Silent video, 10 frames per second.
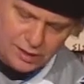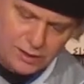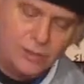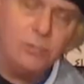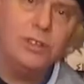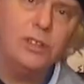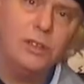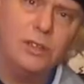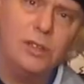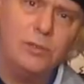because it was
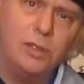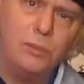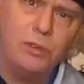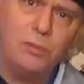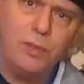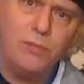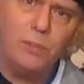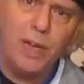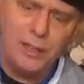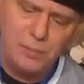supposed to be
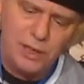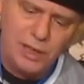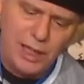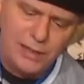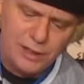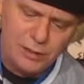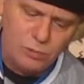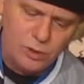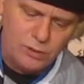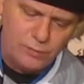from X-Men Classic
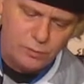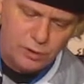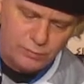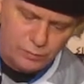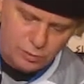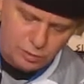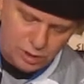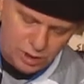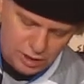1 to 44,